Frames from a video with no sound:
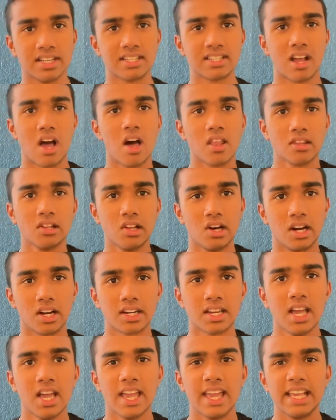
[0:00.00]
it's
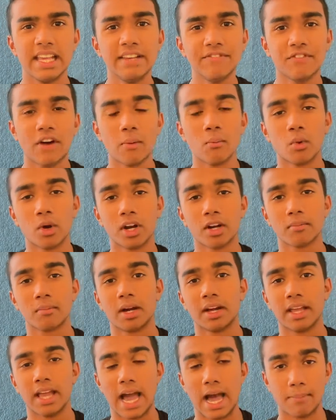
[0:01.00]
unlocked if I'm wearing
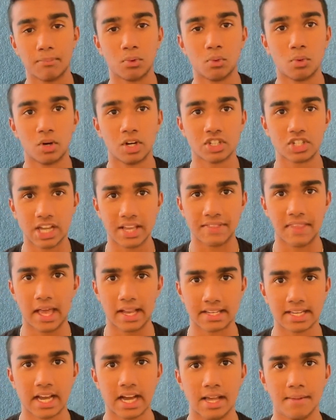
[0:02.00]
my Apple Watch at
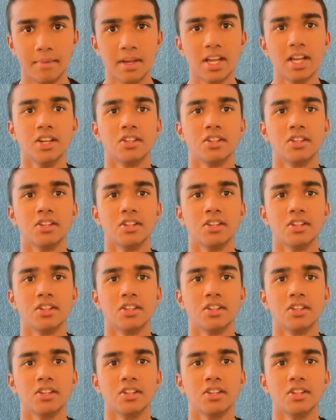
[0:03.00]
that time.